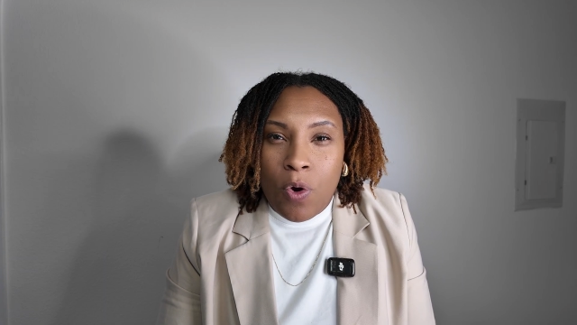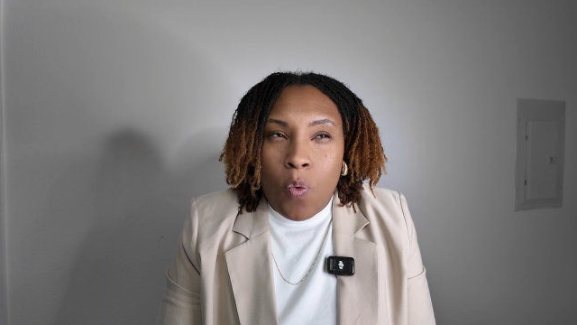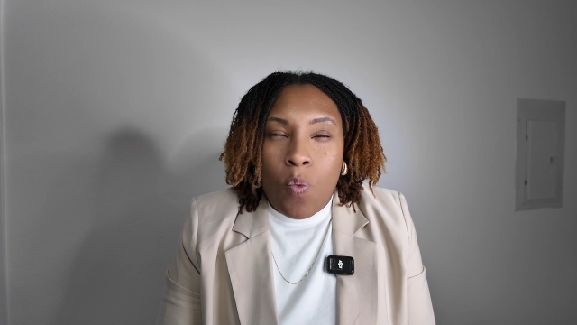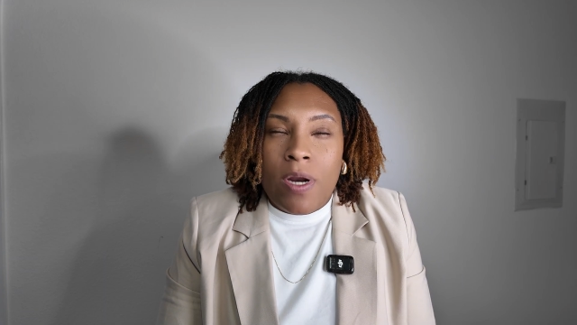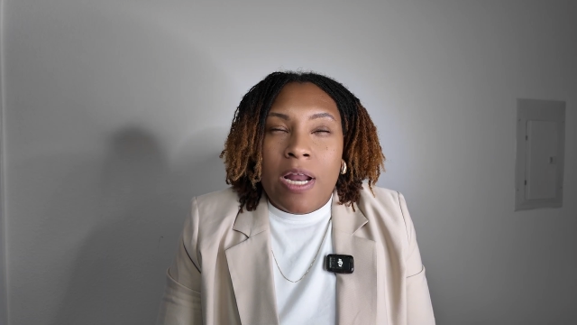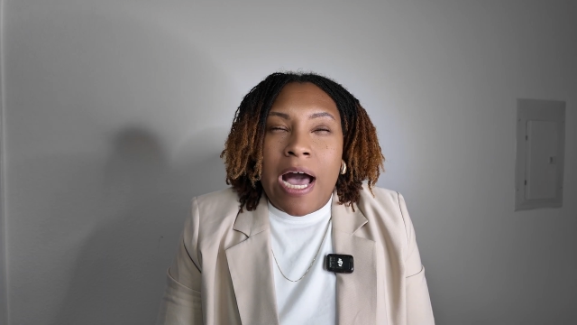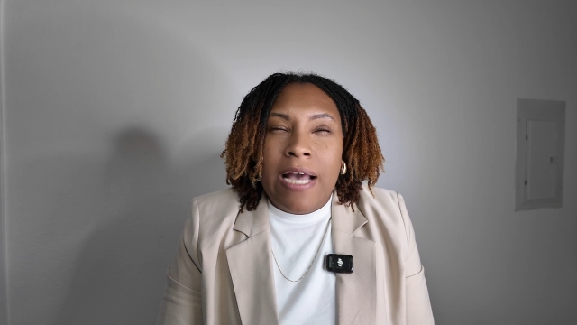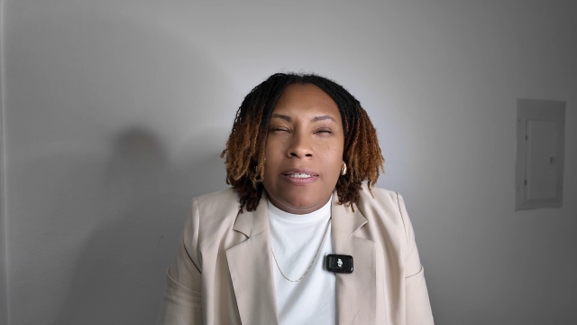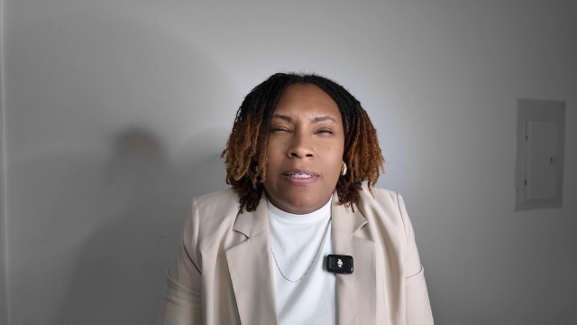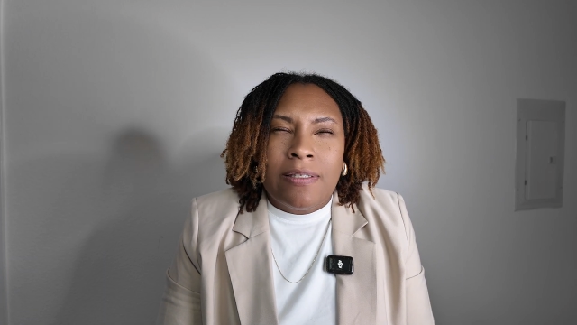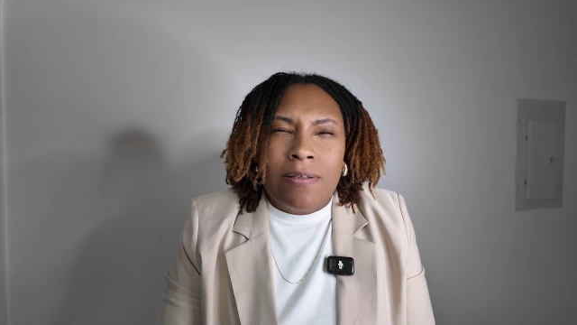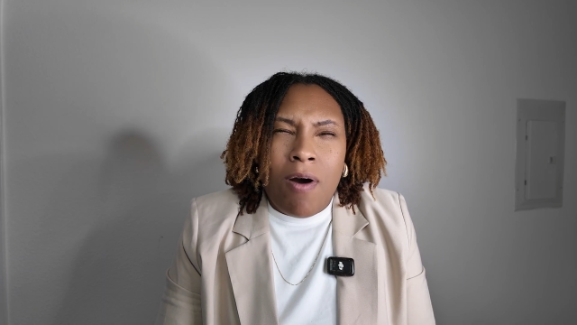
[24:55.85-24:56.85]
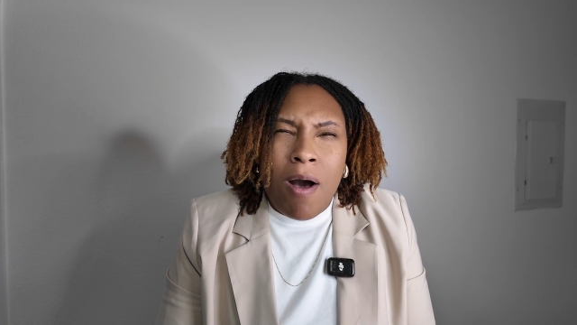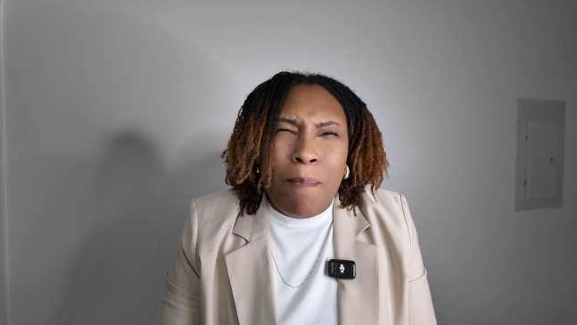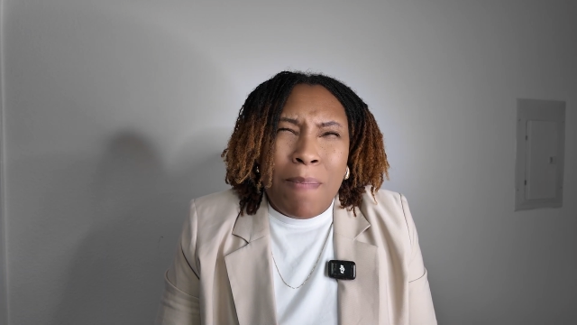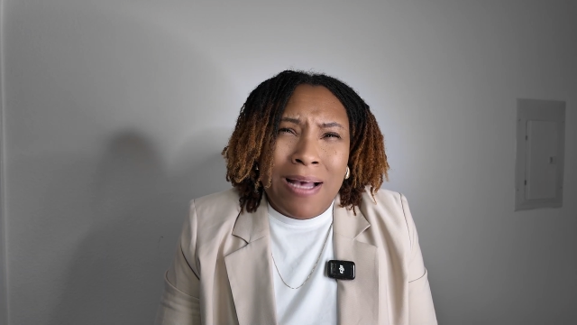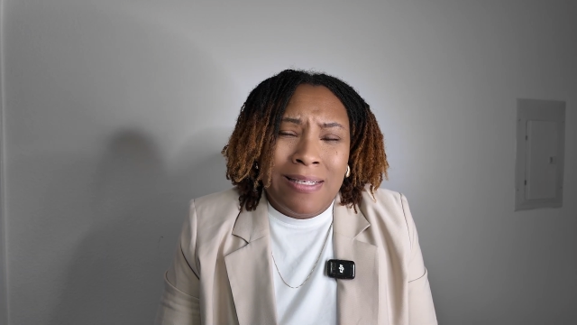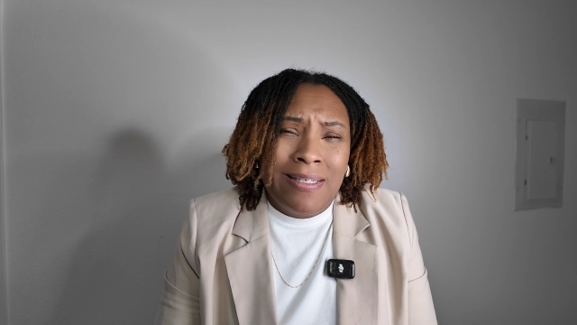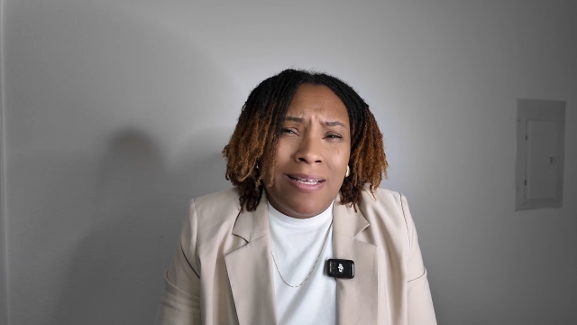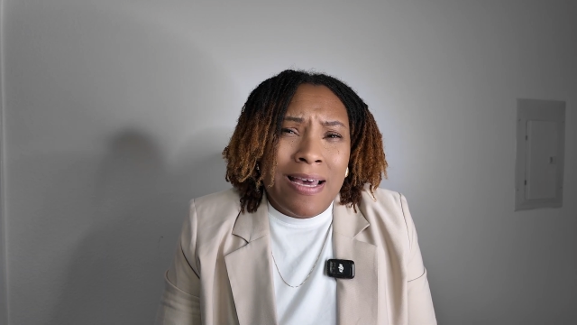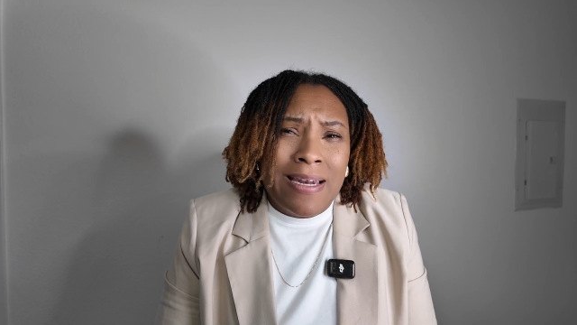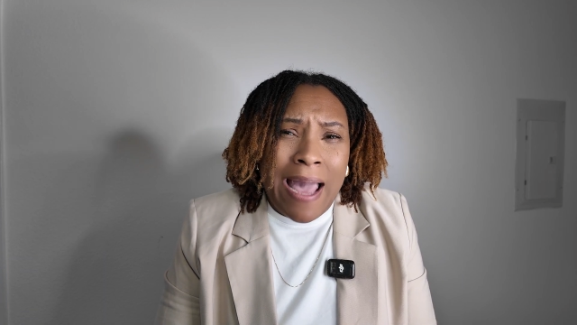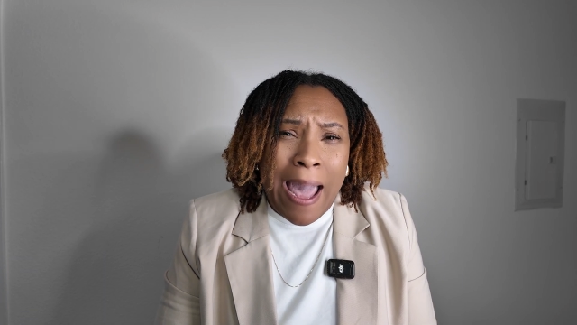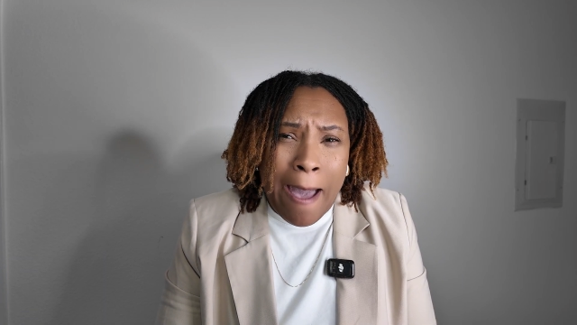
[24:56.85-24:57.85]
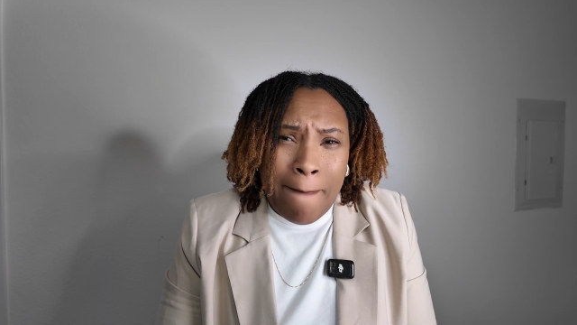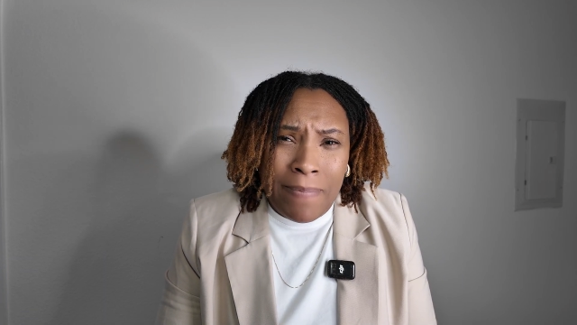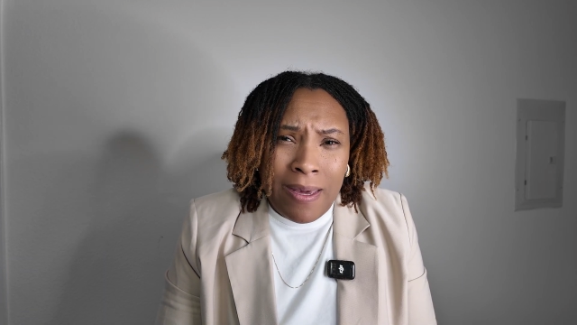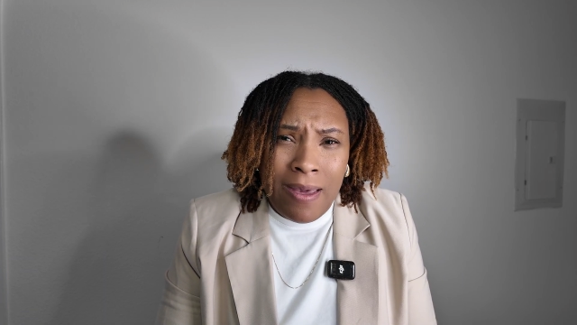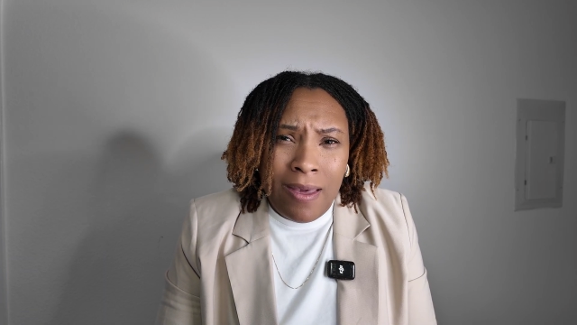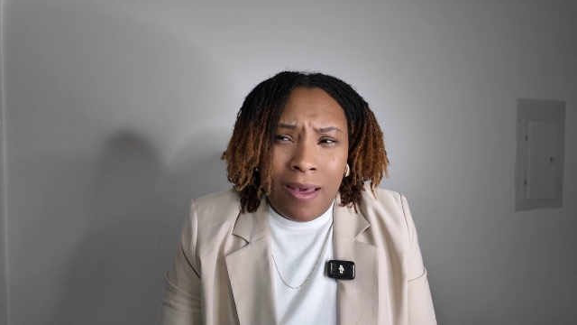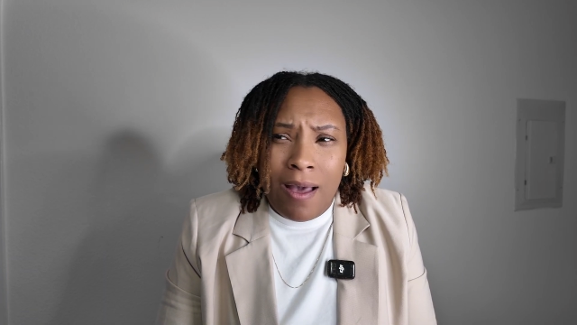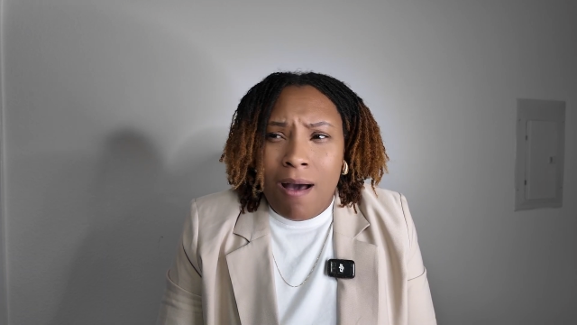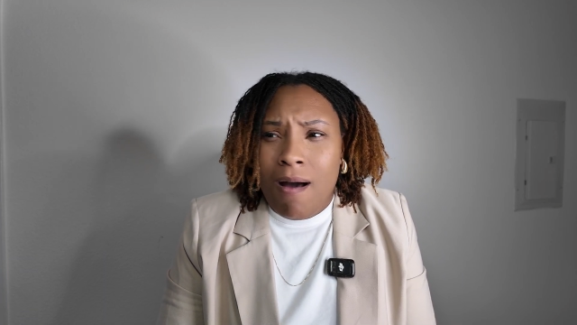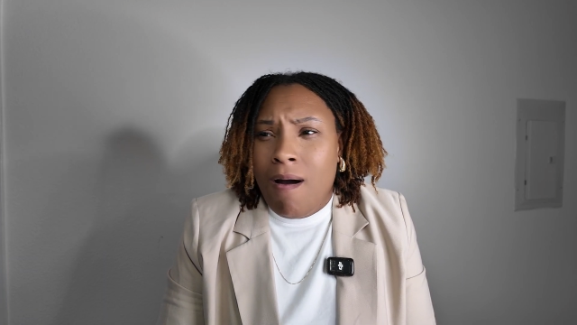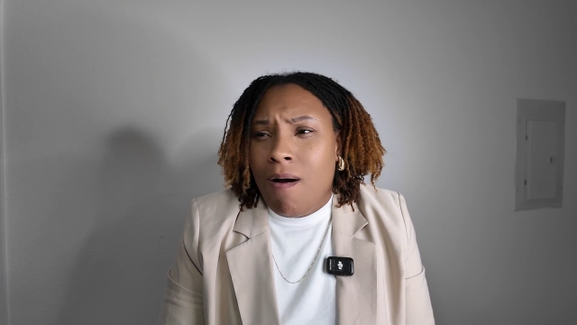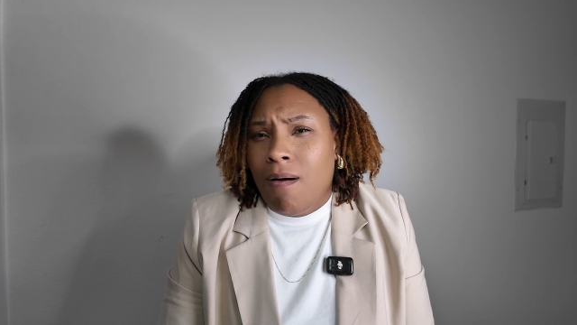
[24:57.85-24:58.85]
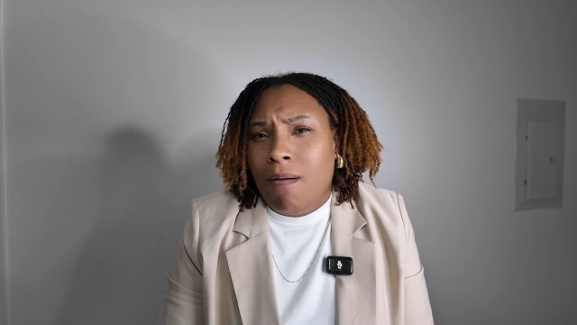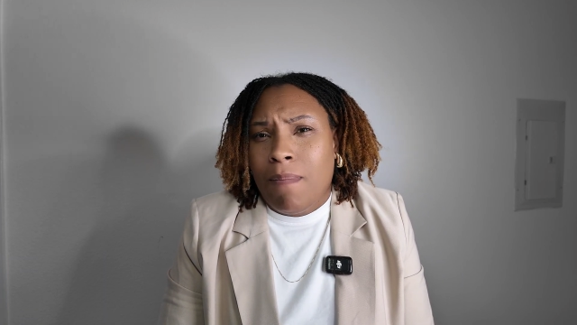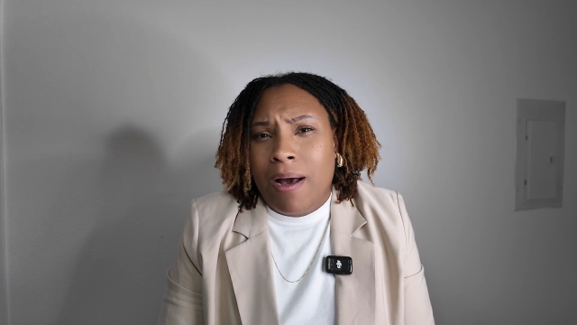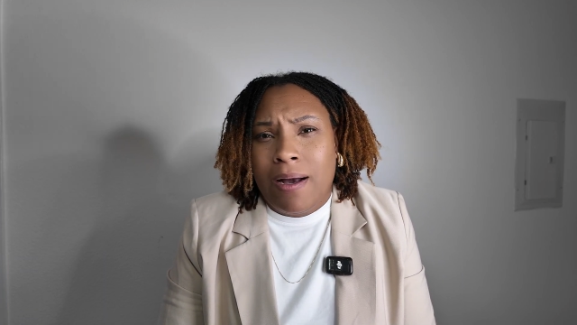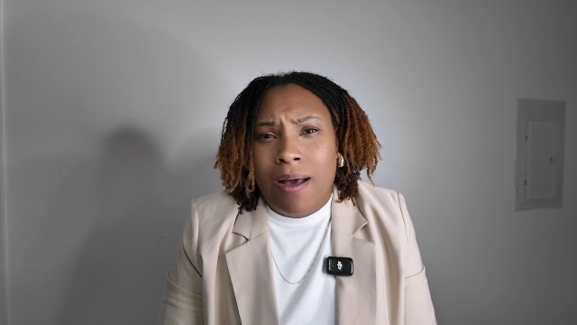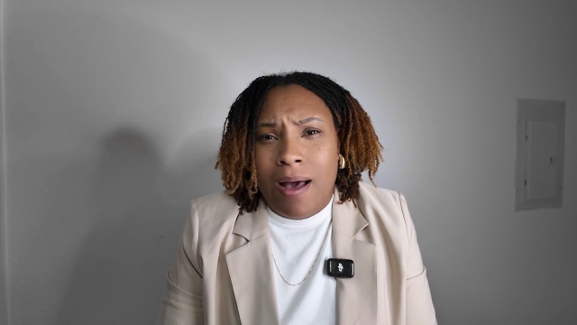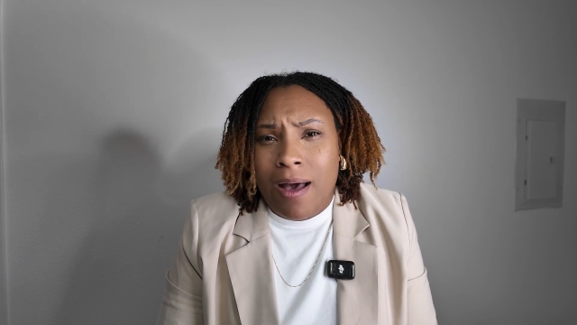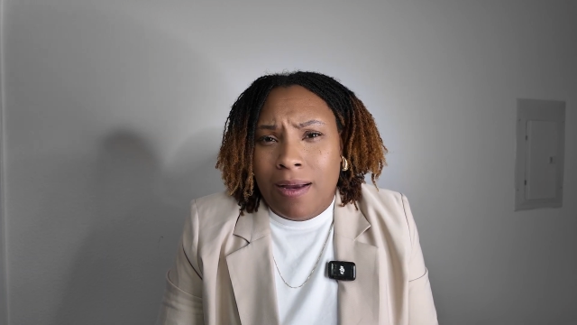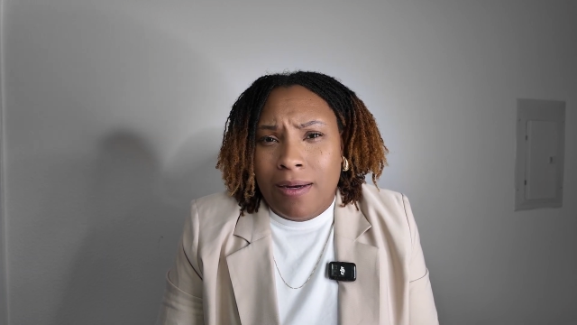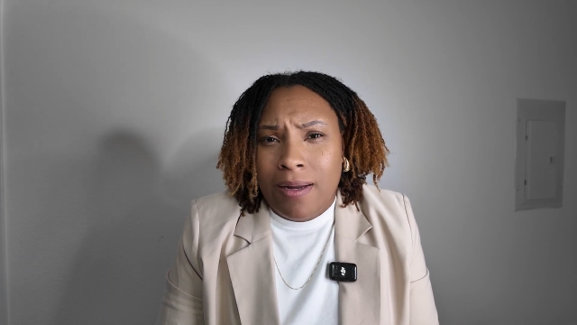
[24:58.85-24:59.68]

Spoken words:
When I saw my son happy, oh my God,